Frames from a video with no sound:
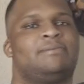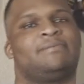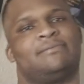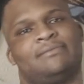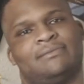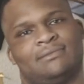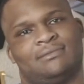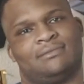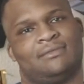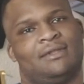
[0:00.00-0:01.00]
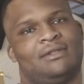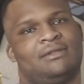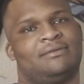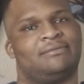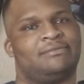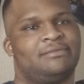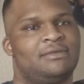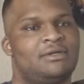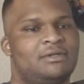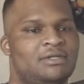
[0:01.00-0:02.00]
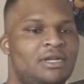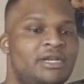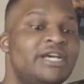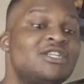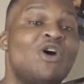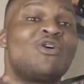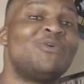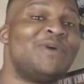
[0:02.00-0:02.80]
tune and all that everywhere you go. You right about niggas' whole